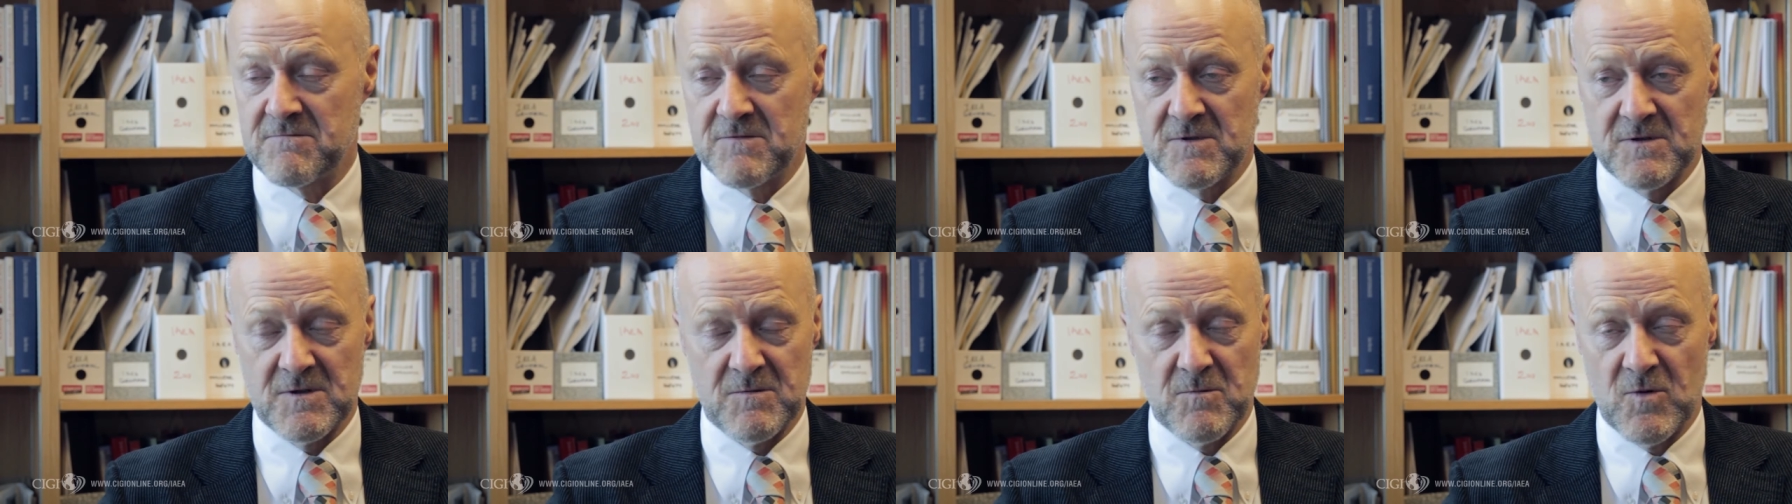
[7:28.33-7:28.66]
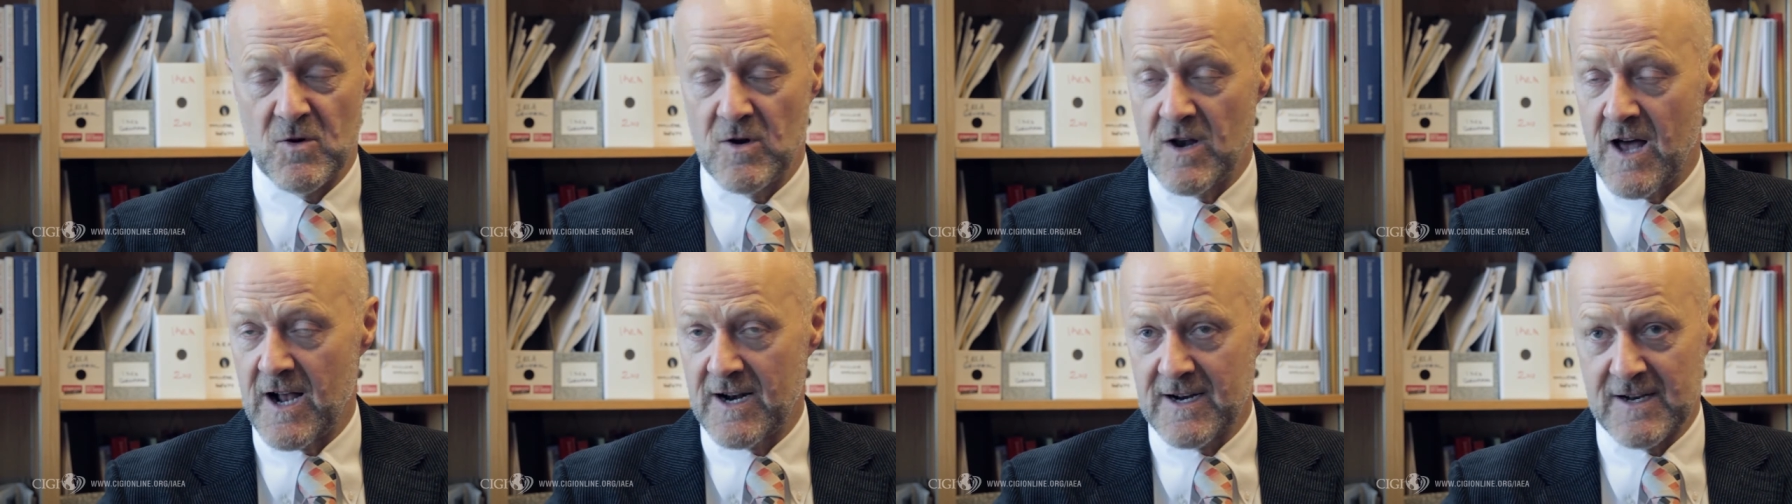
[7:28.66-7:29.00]
the
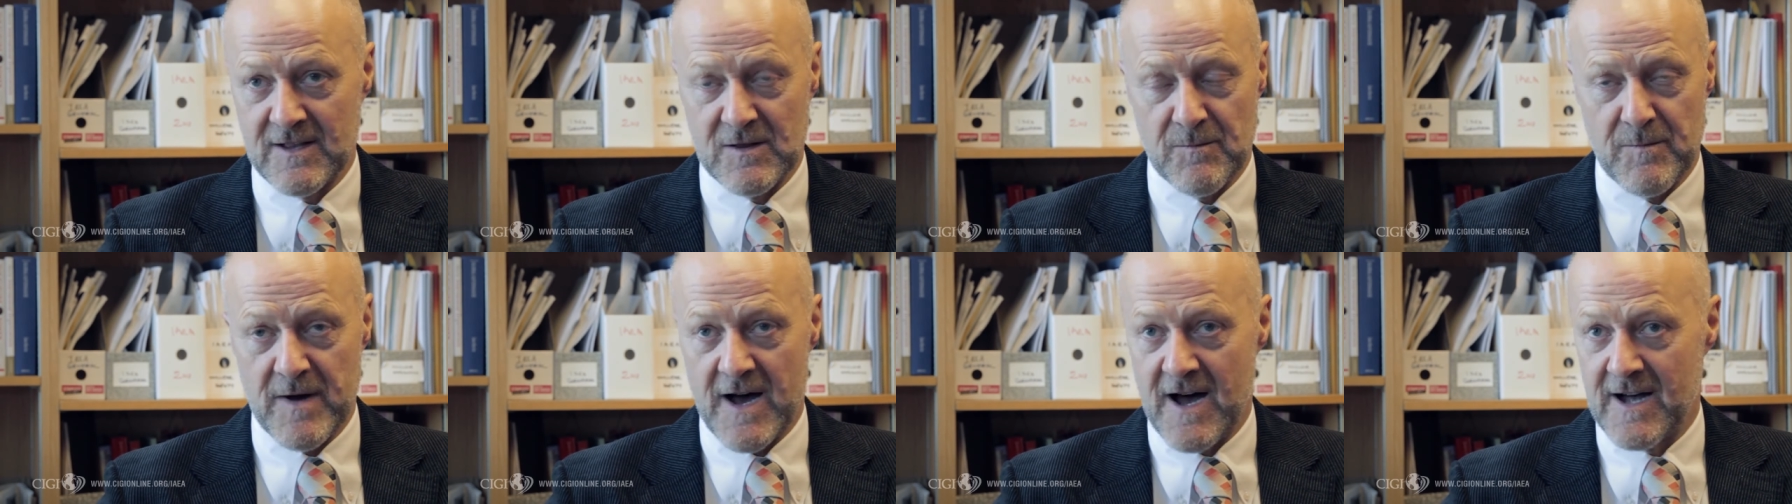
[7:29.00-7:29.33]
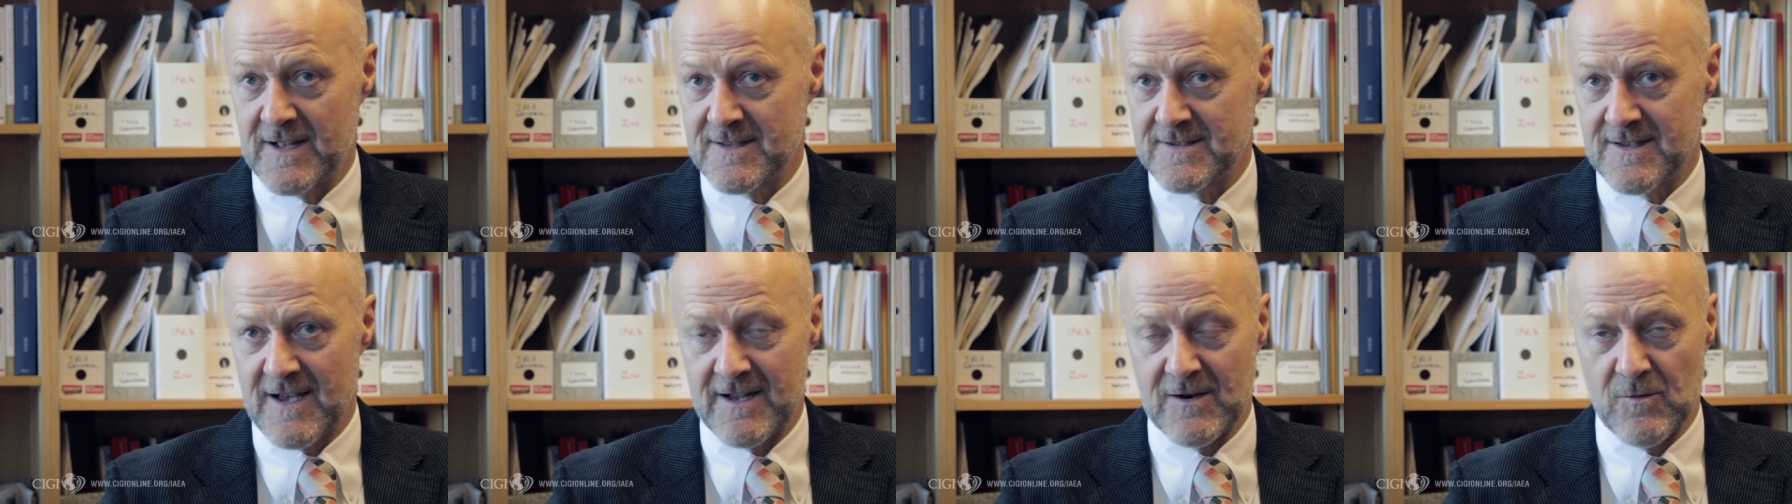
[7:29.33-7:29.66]
more likely the
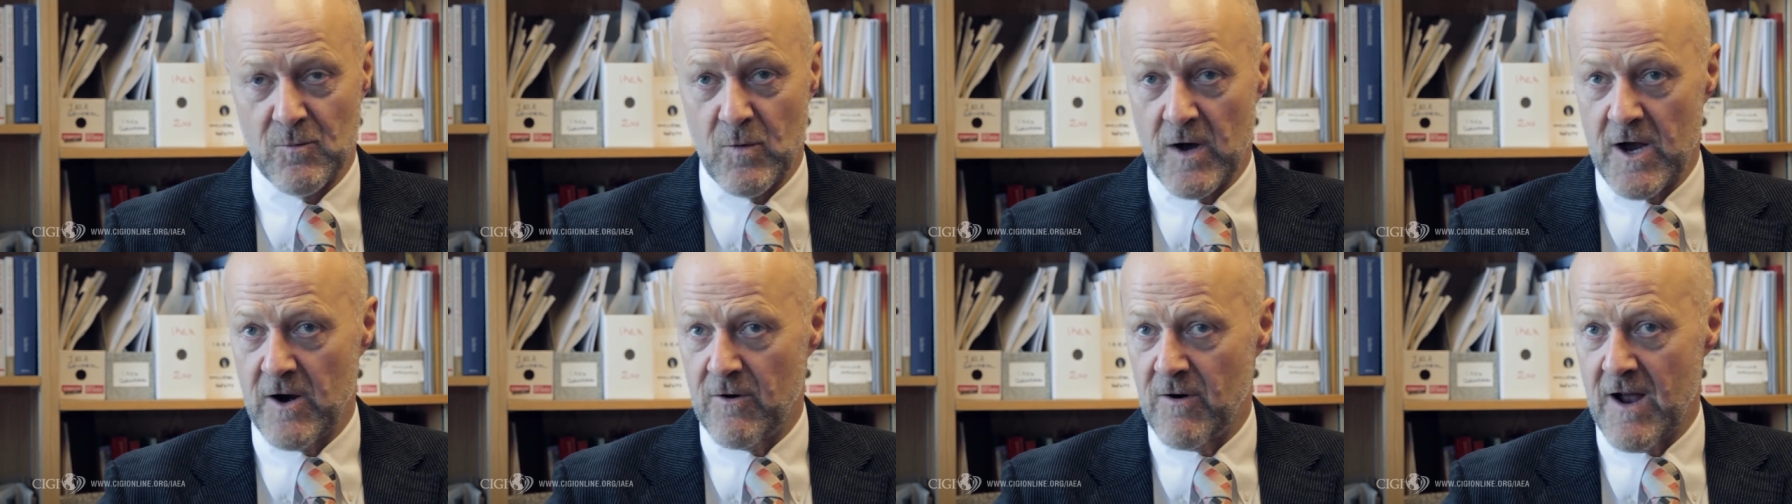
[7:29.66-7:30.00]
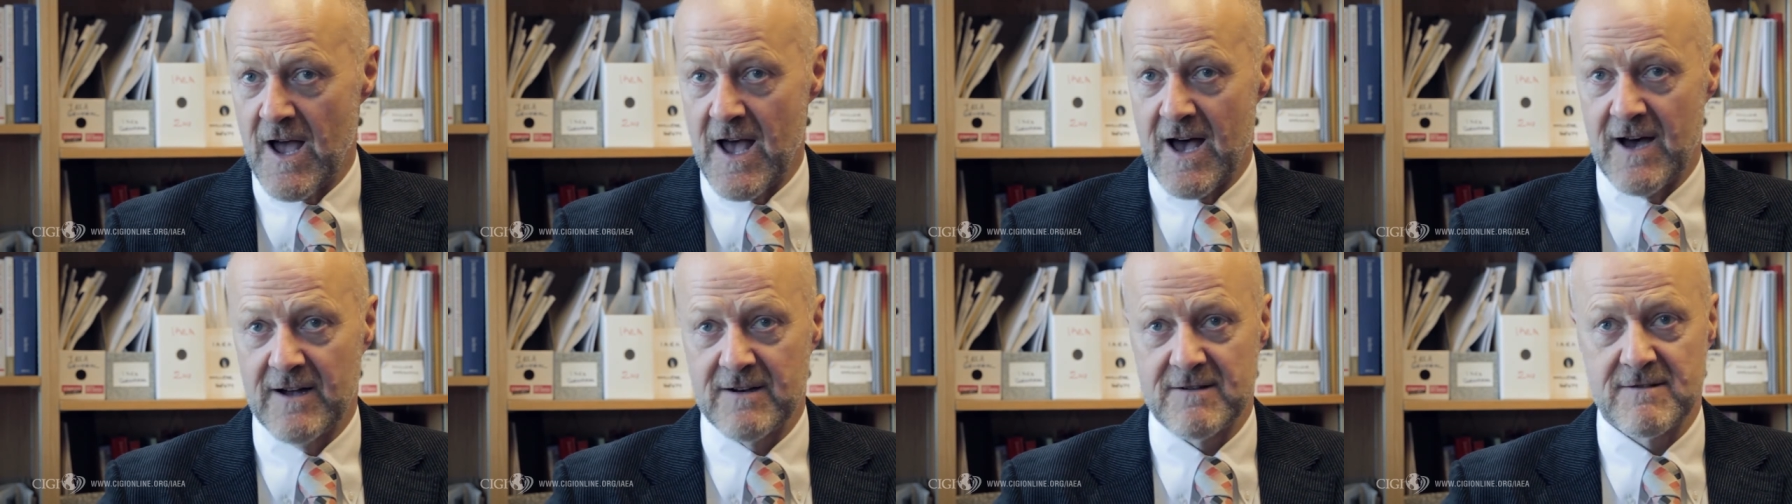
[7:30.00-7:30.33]
parts are to wear
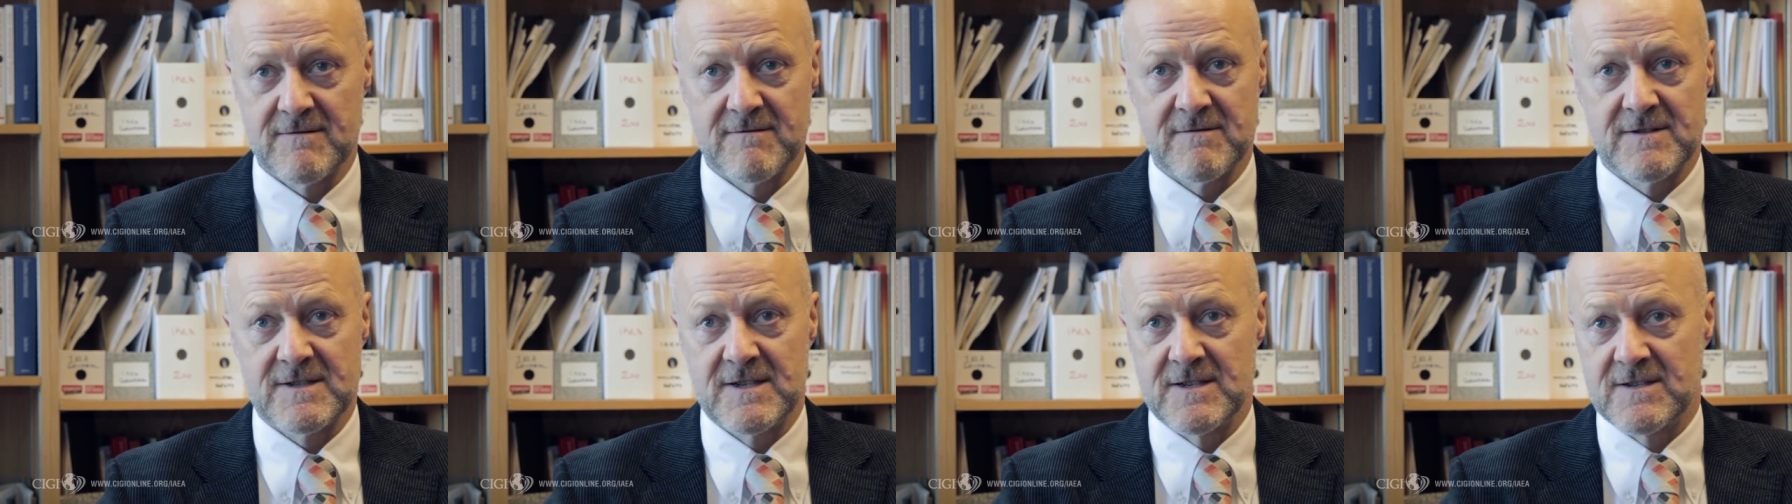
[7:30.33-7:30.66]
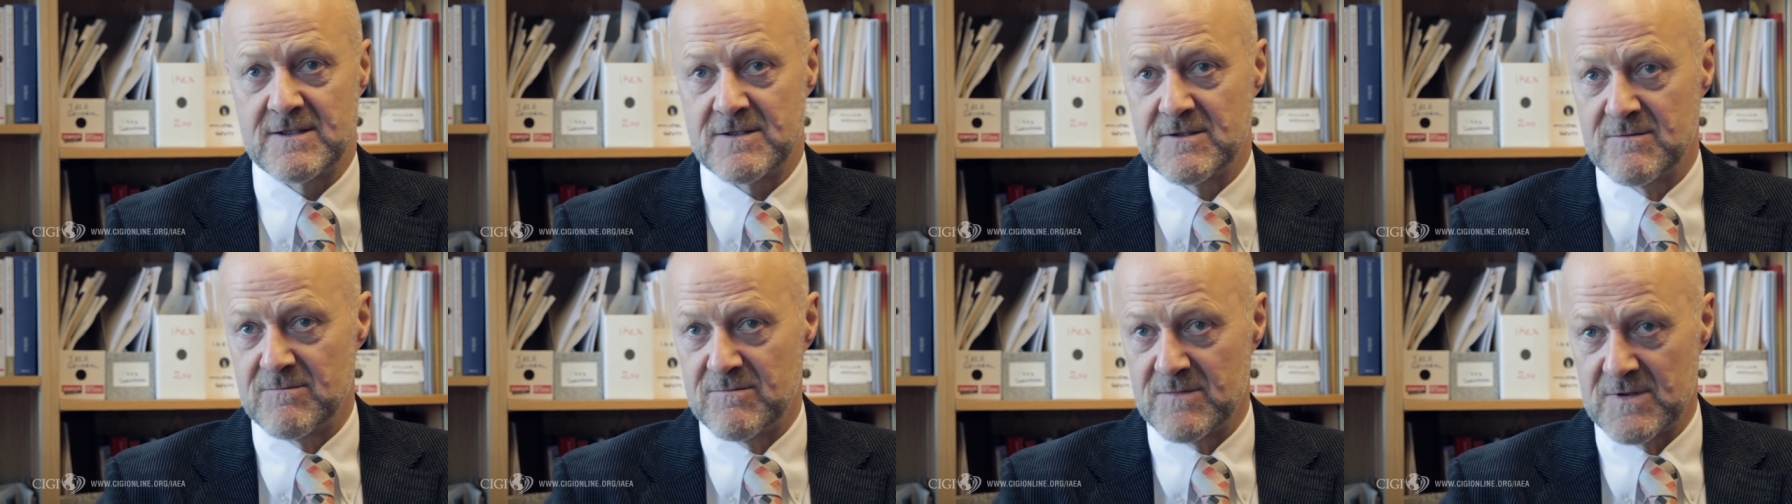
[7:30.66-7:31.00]
out, its
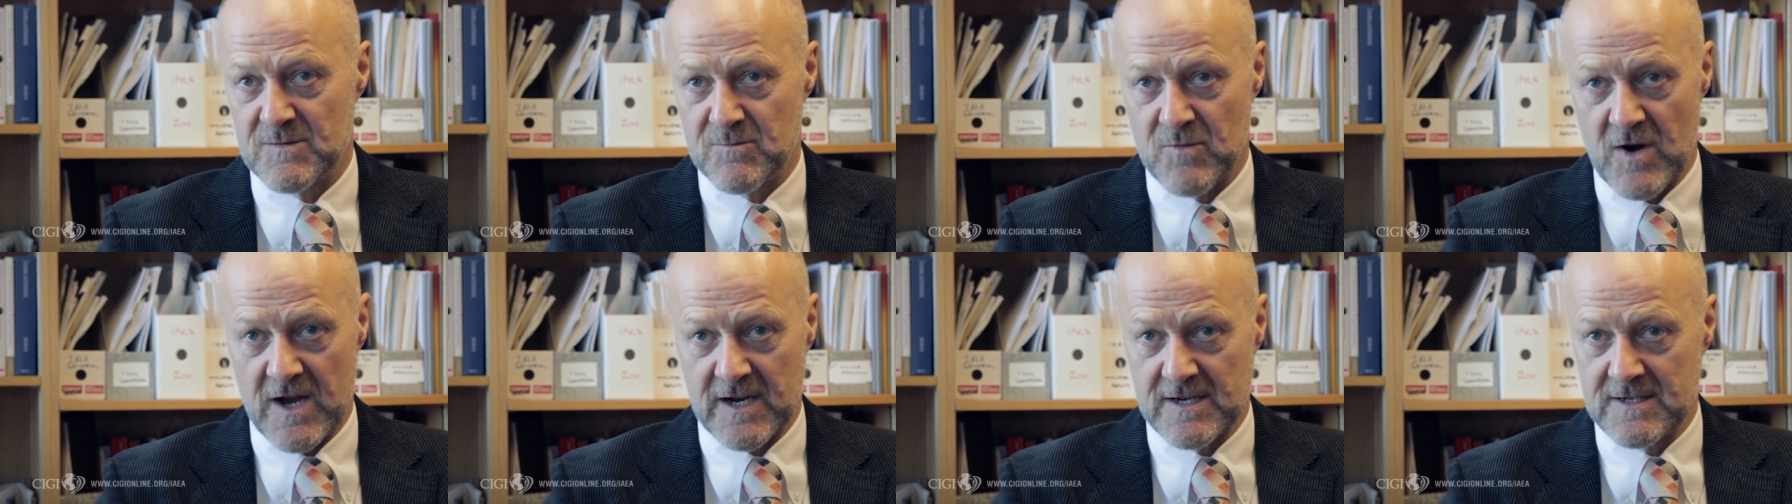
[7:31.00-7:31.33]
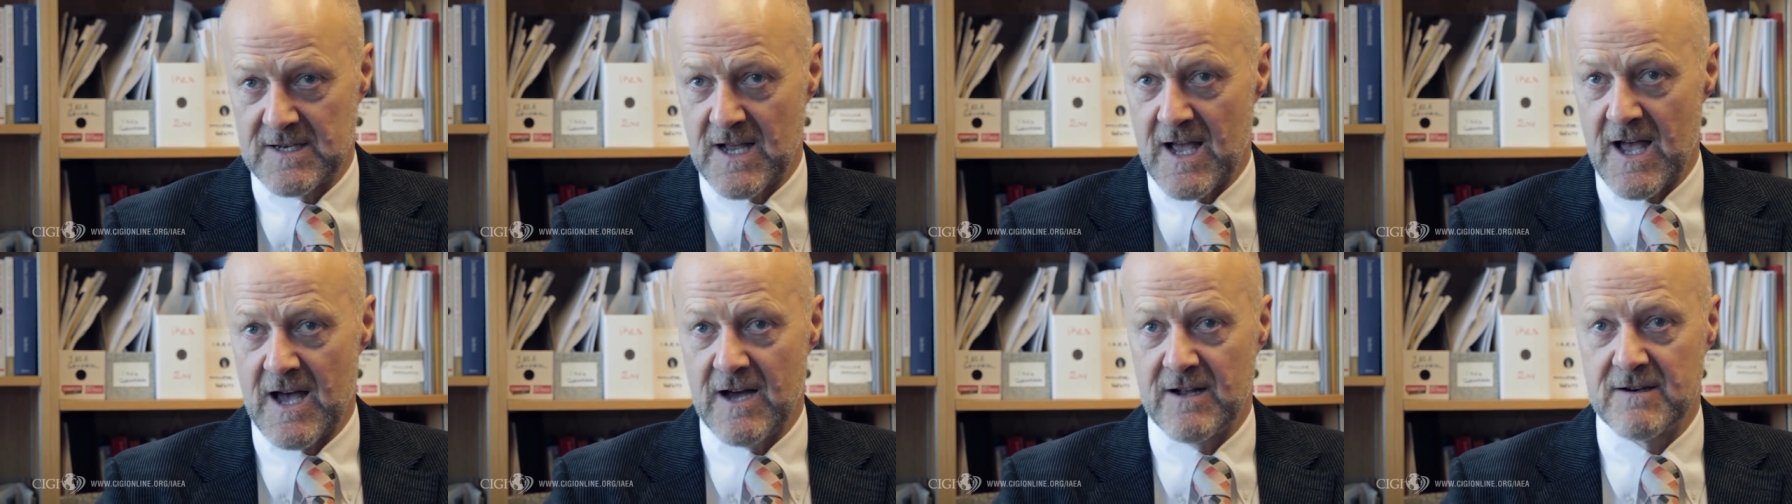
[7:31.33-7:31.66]
systems break
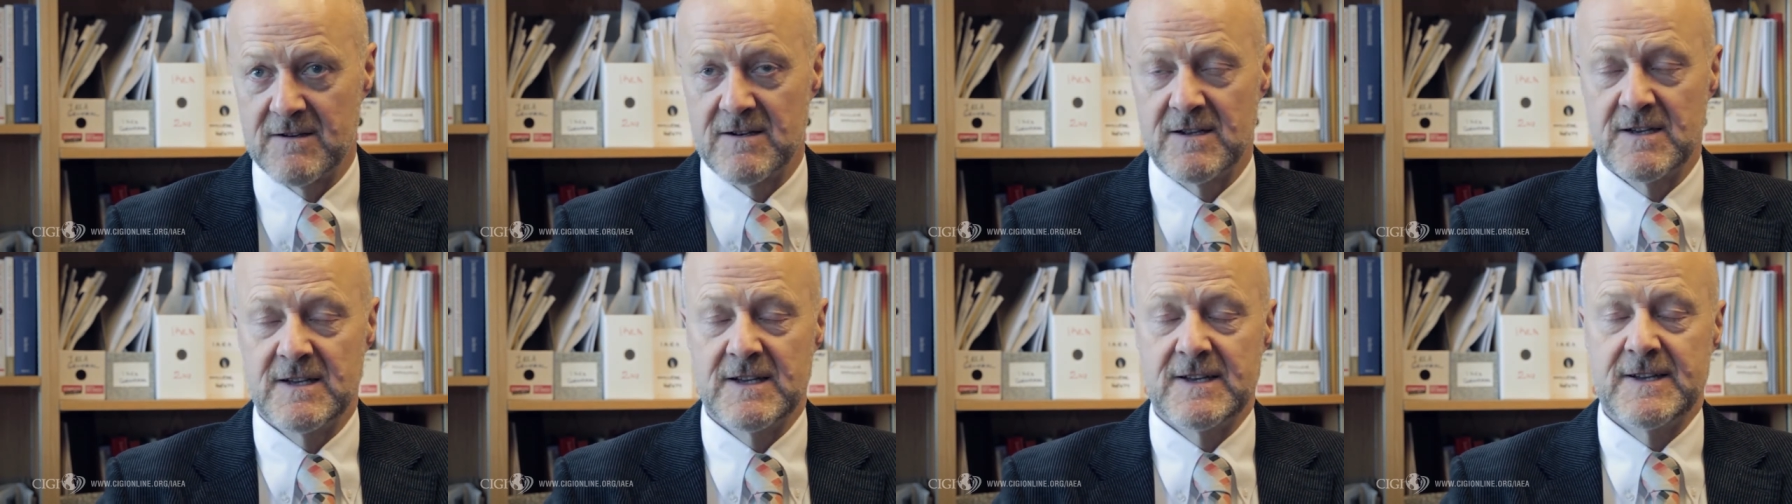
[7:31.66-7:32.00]
down.